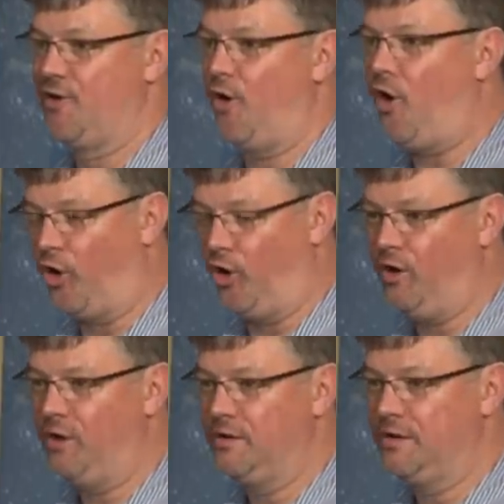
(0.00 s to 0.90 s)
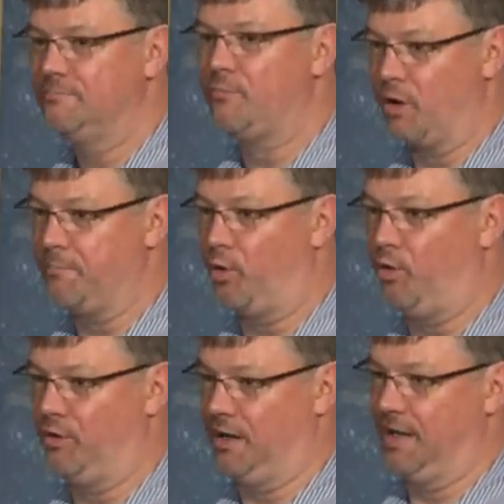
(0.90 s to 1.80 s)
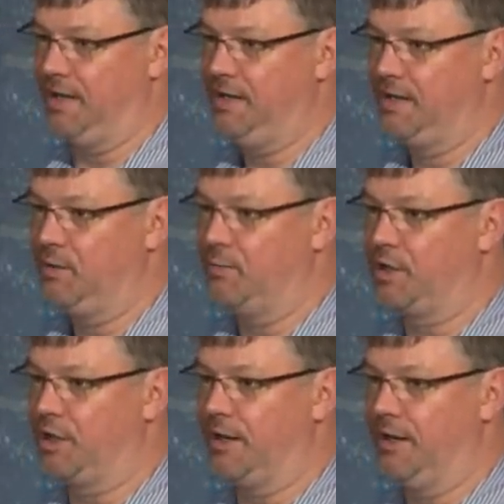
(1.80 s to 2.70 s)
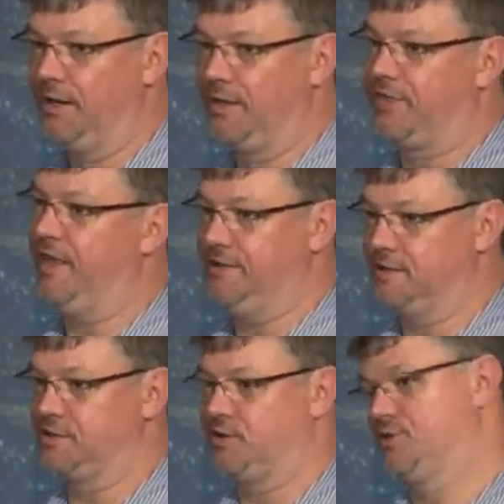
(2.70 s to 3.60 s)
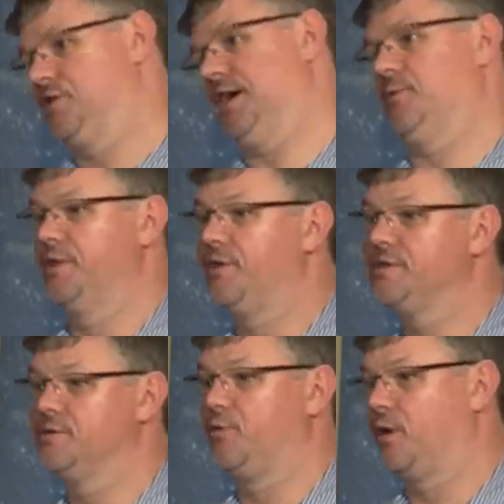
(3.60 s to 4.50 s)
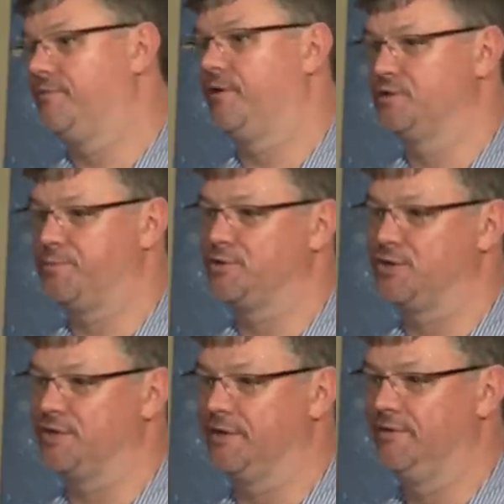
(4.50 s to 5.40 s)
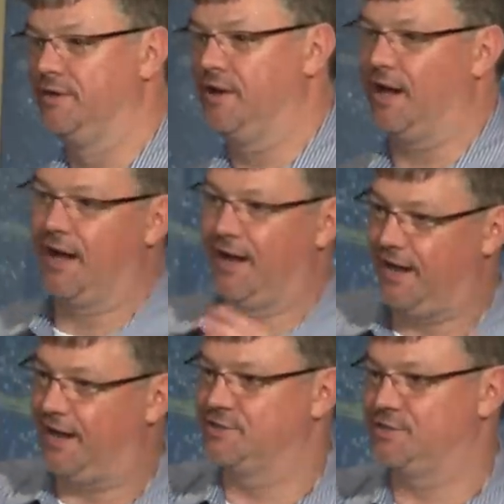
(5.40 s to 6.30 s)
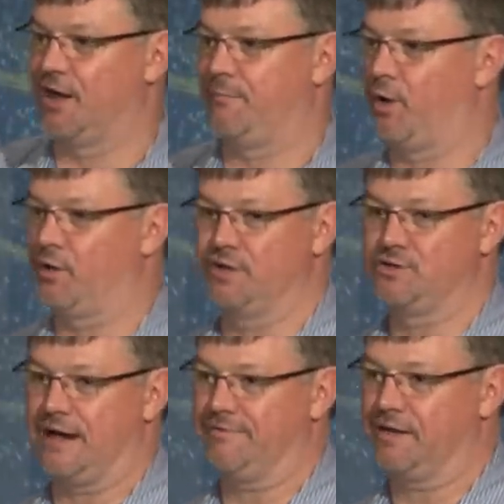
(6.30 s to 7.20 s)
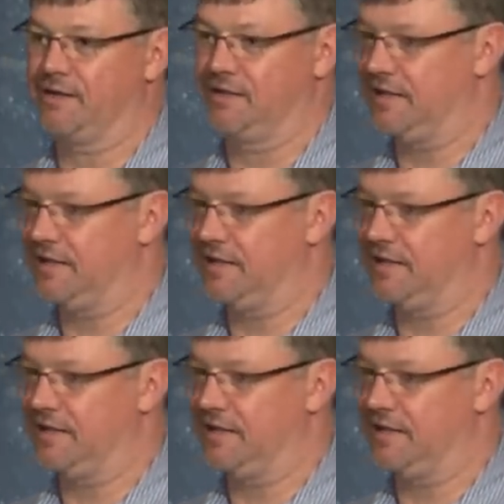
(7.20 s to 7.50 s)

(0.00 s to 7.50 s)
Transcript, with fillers: or, more importantly, we're going to think there's a DOS attack when there isn't one, a false positive, and start blocking traffic. And